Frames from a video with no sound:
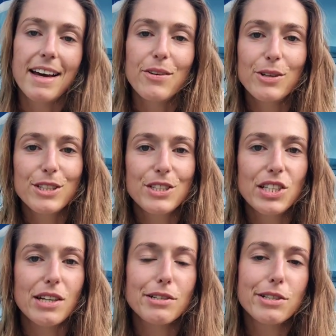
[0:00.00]
I want to
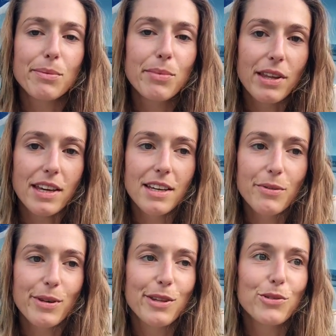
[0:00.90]
share
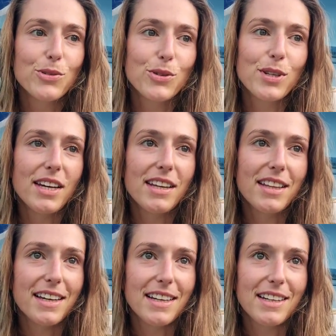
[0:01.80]
something with you today
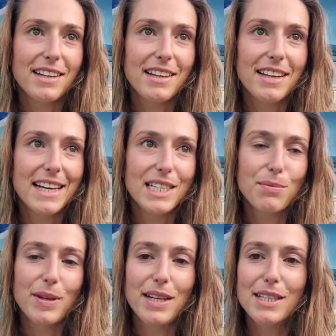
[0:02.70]
that has
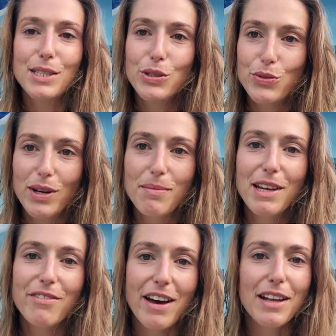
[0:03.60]
been
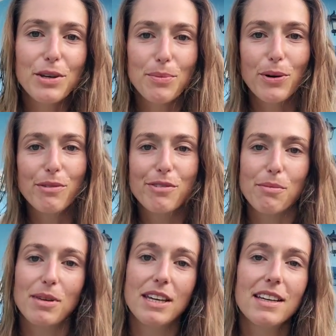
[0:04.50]
extremely valuable
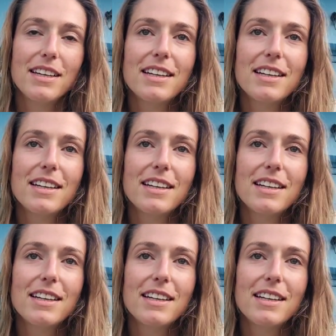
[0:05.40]
for me,